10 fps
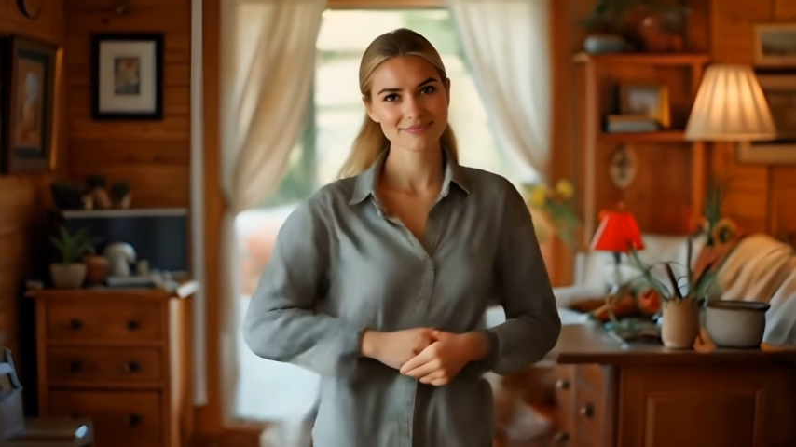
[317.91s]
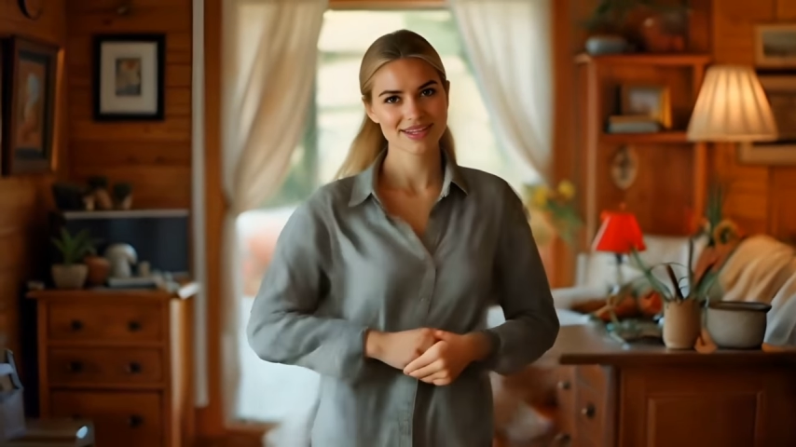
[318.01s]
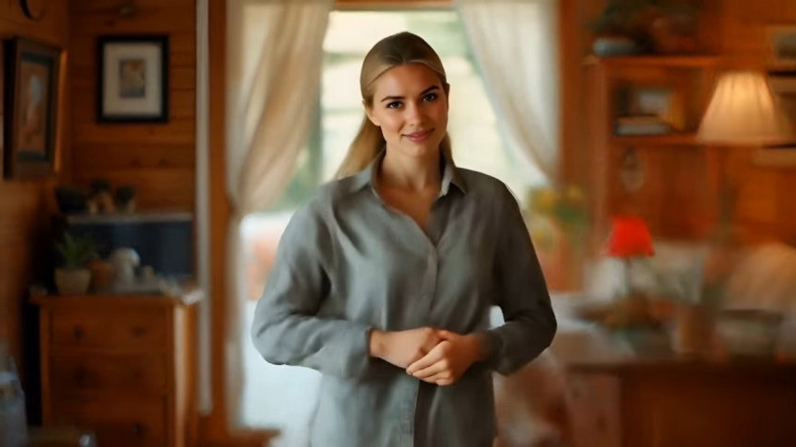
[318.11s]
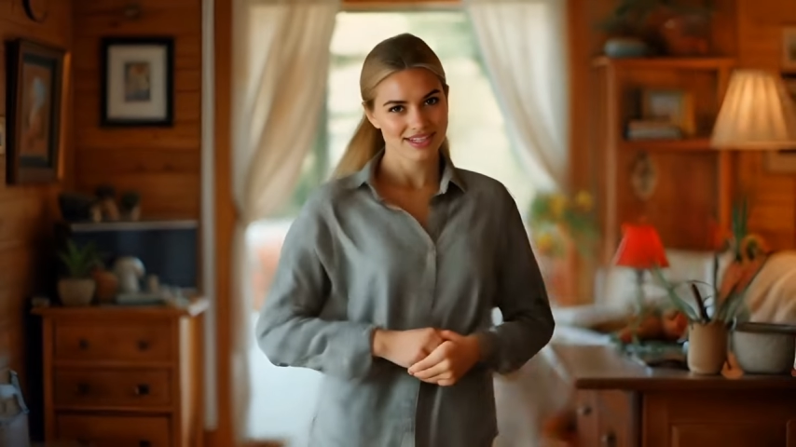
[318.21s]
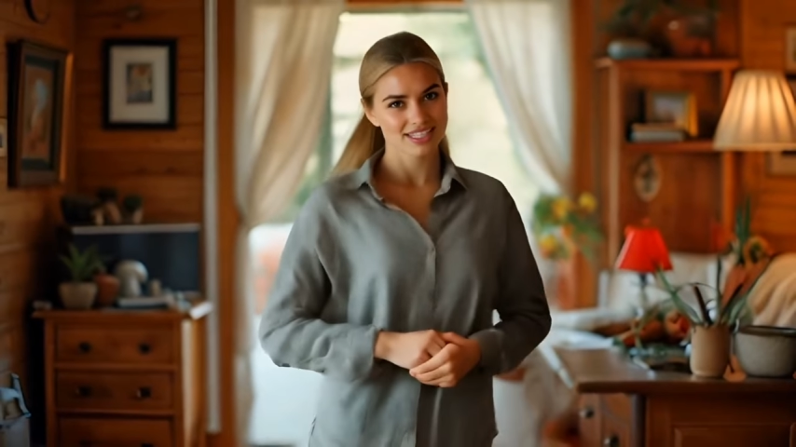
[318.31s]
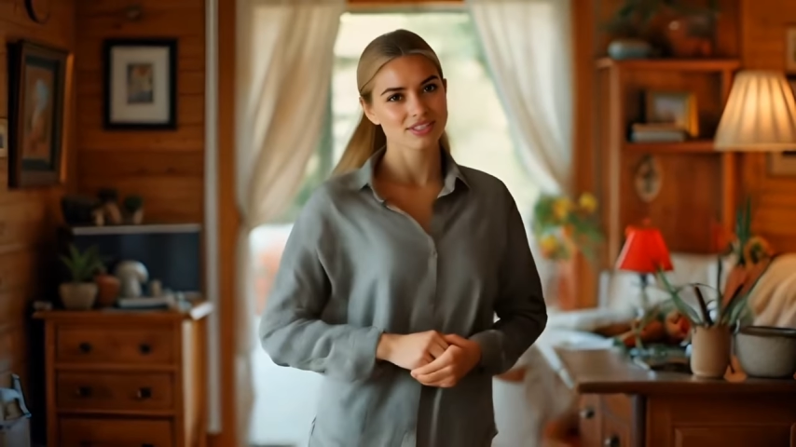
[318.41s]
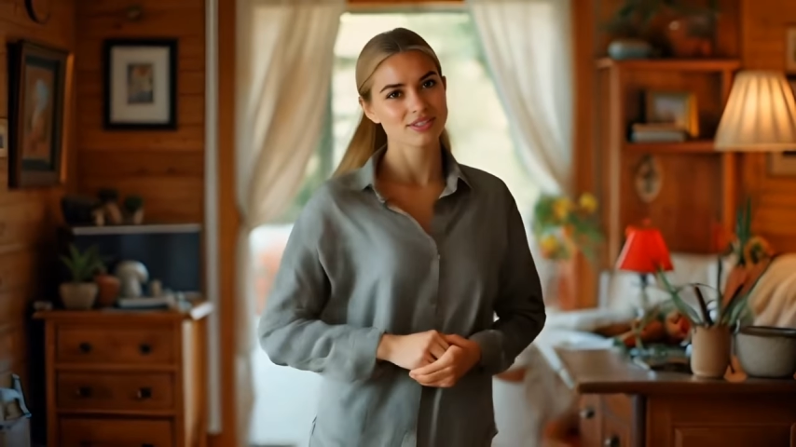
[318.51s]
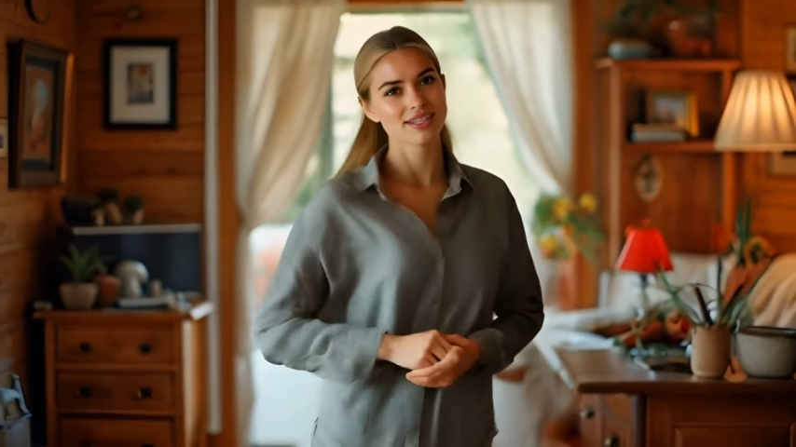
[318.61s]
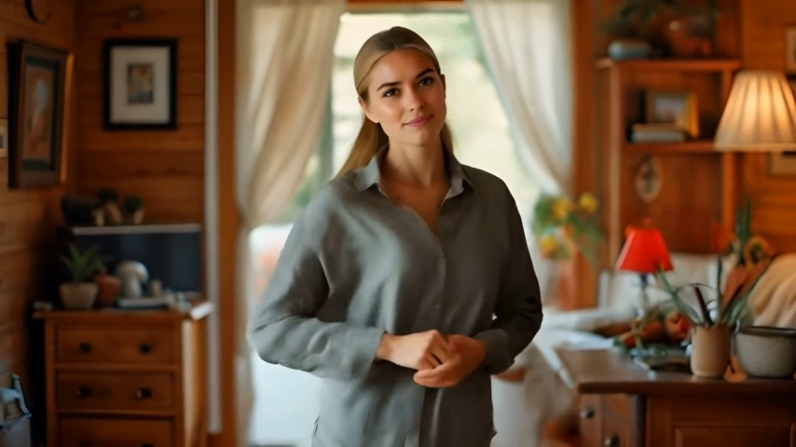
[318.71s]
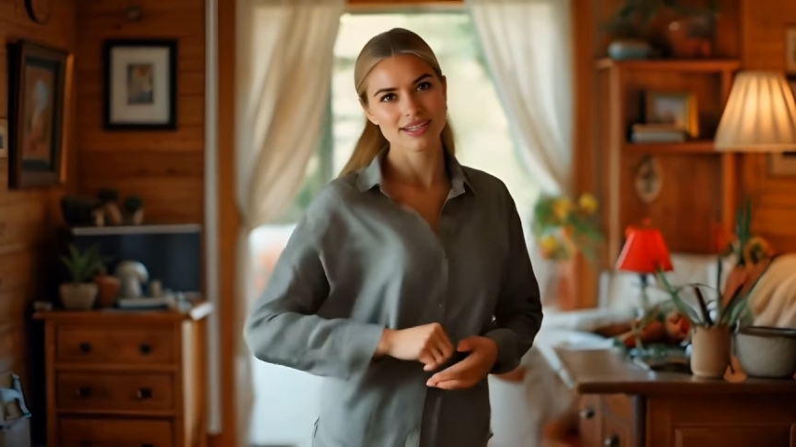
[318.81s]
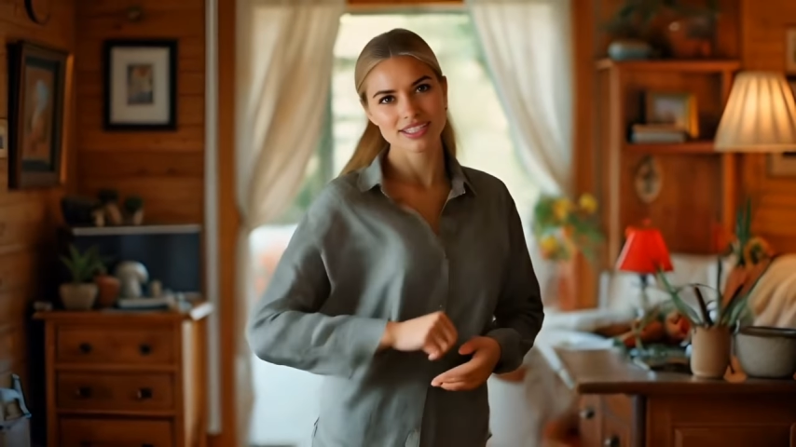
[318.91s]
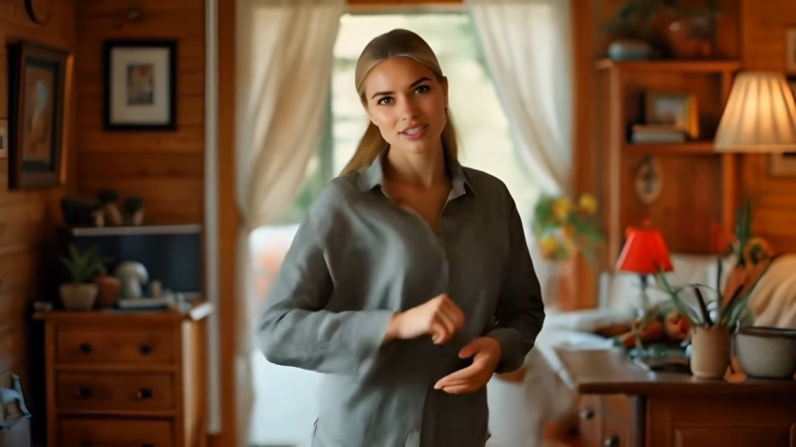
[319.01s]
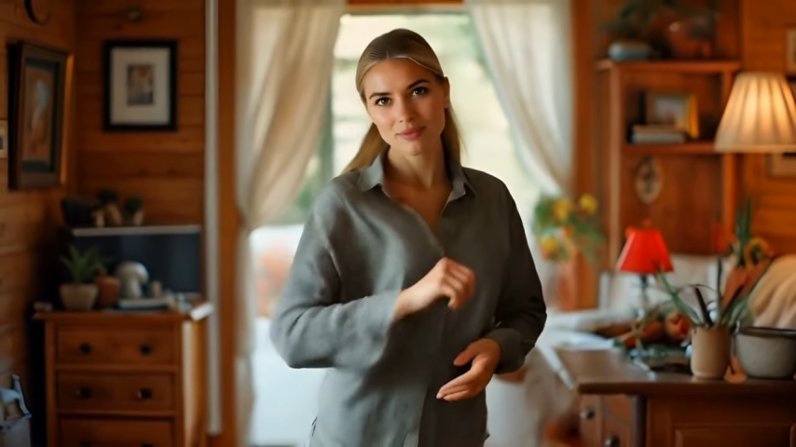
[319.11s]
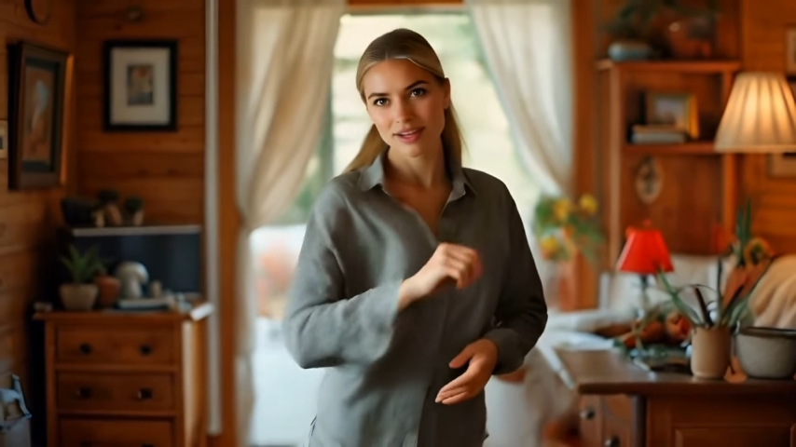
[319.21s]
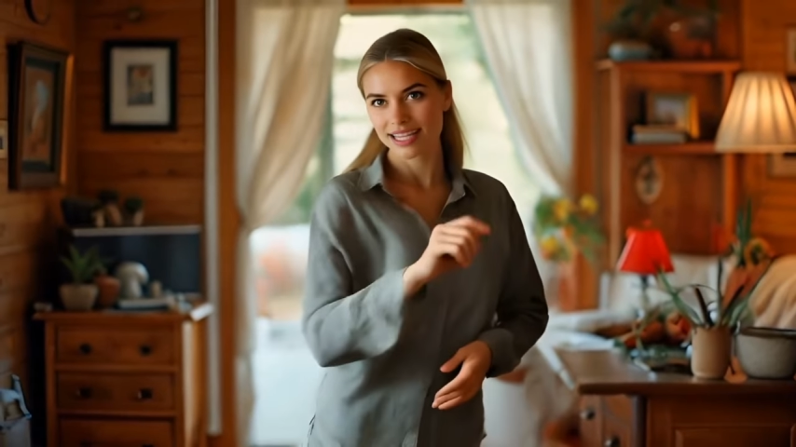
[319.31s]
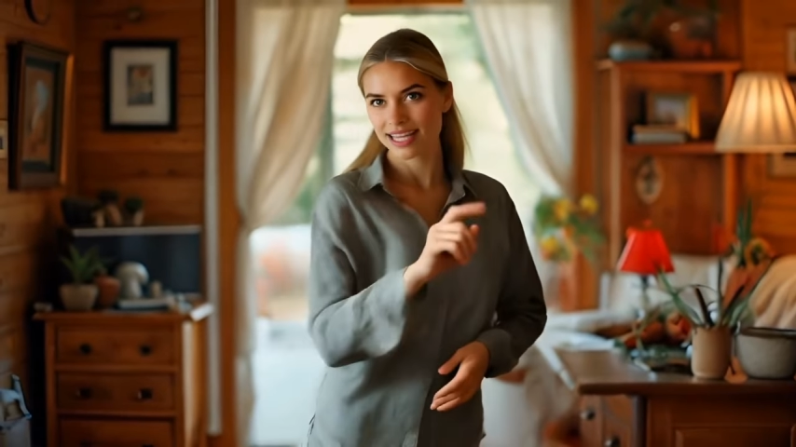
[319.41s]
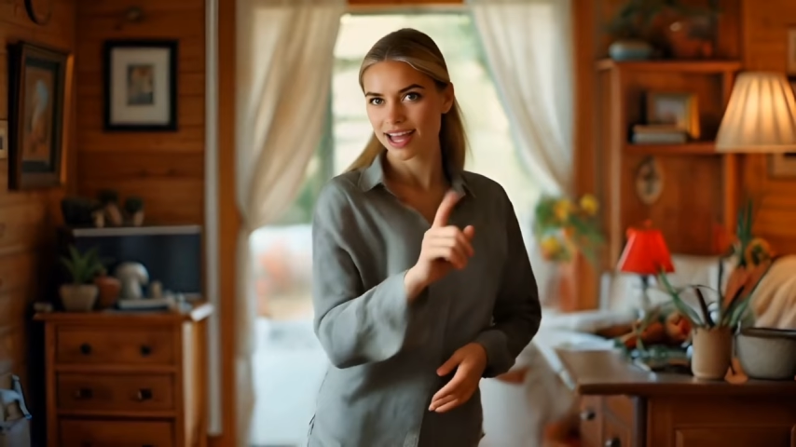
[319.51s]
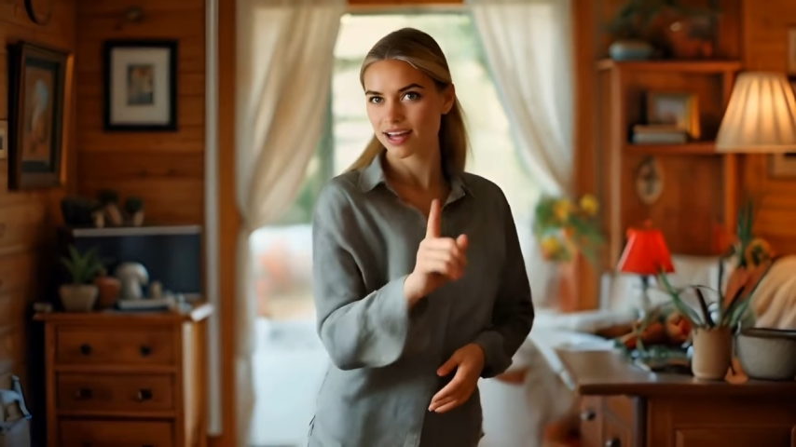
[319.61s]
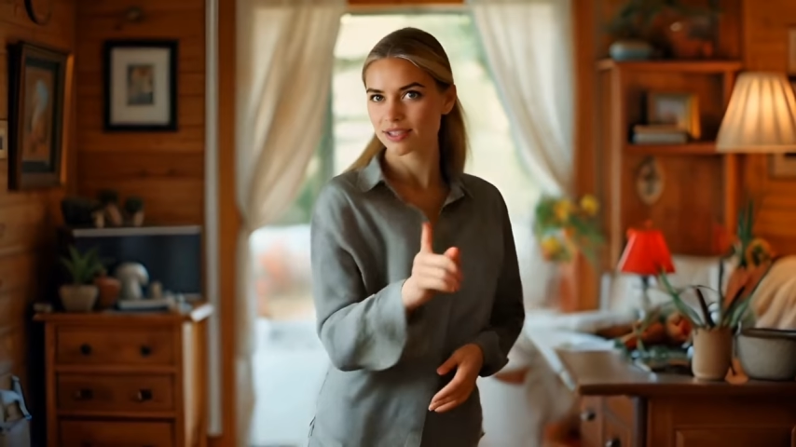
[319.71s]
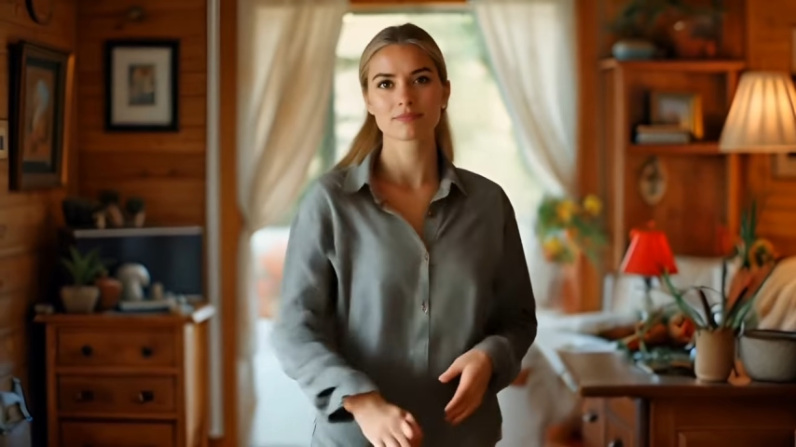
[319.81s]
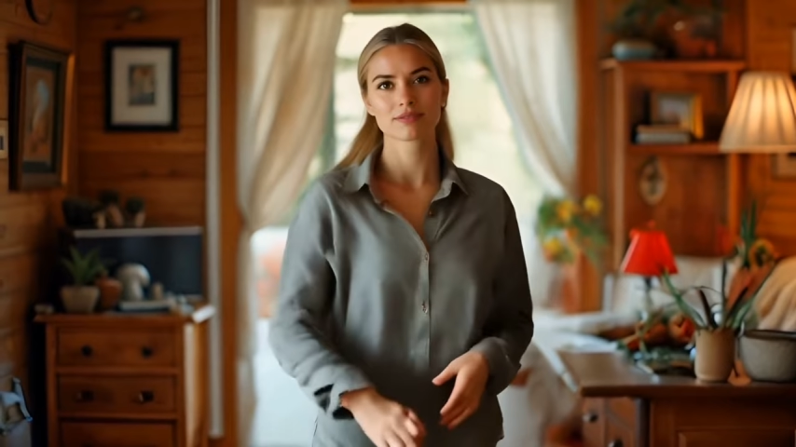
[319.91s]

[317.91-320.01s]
memory during a major blackout.